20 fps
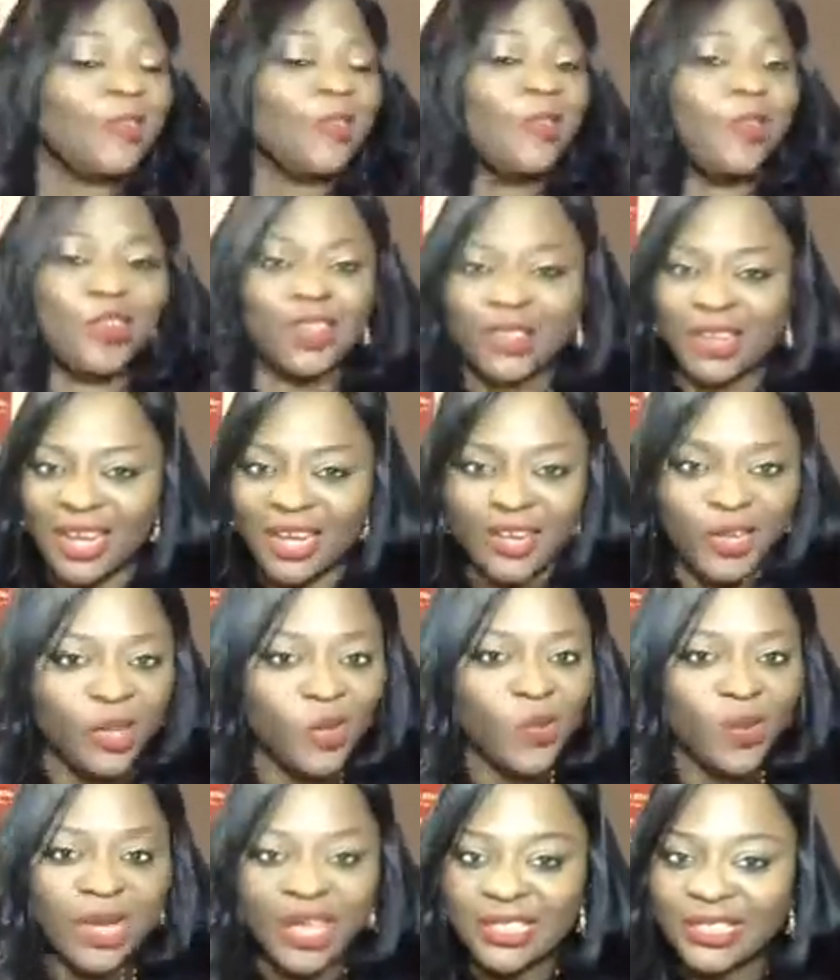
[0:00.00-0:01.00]
you're not
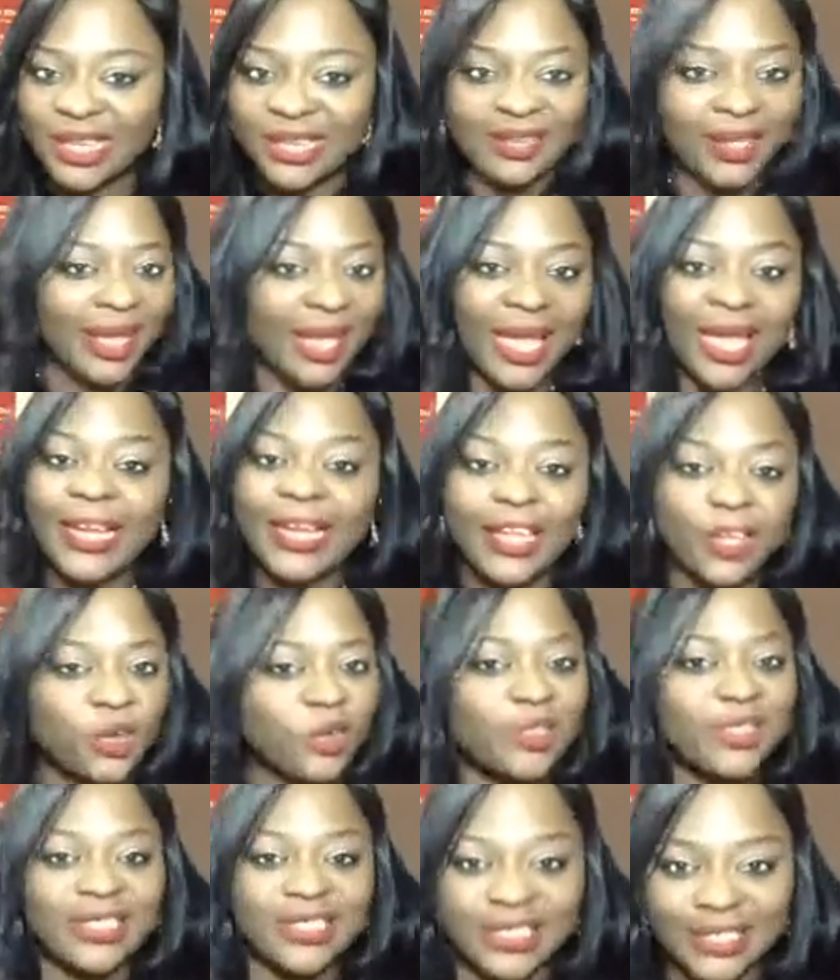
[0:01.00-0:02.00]
doing each other any
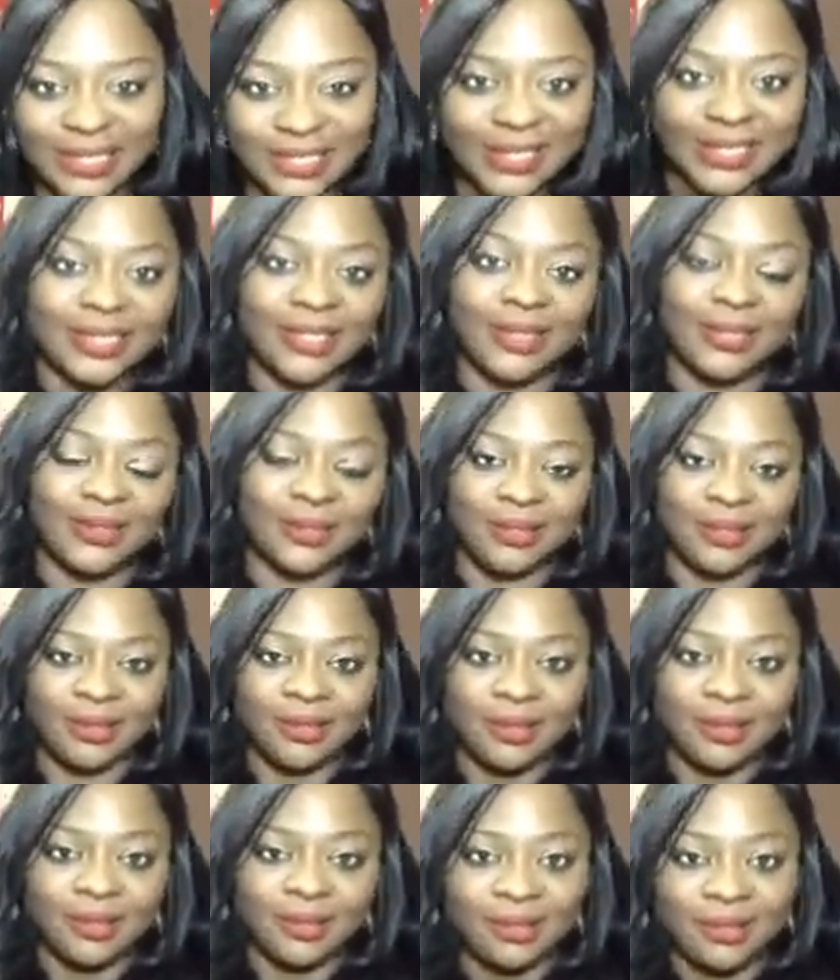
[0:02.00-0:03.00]
good deed.
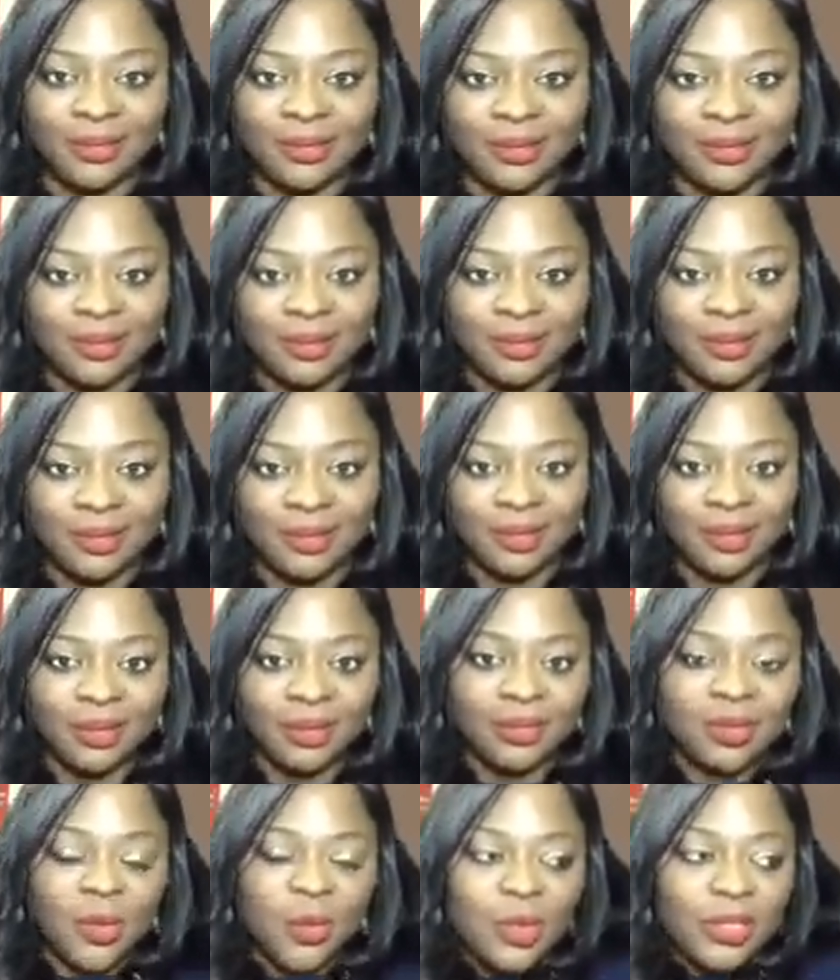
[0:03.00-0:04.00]

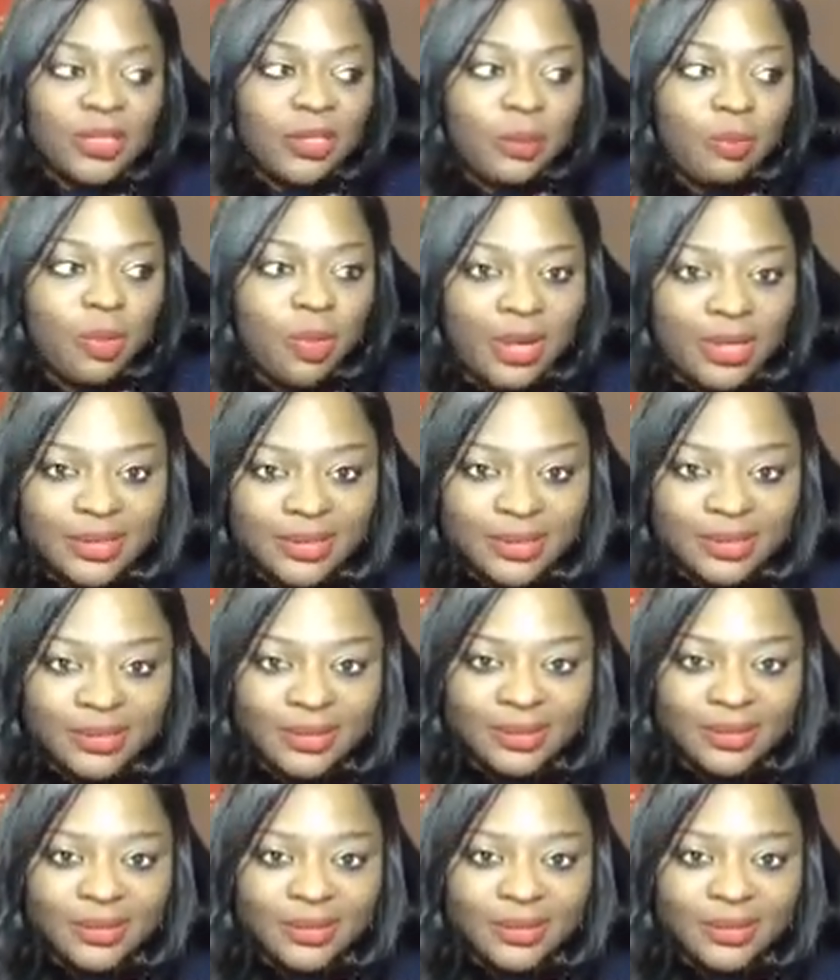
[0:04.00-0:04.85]
So what's the point?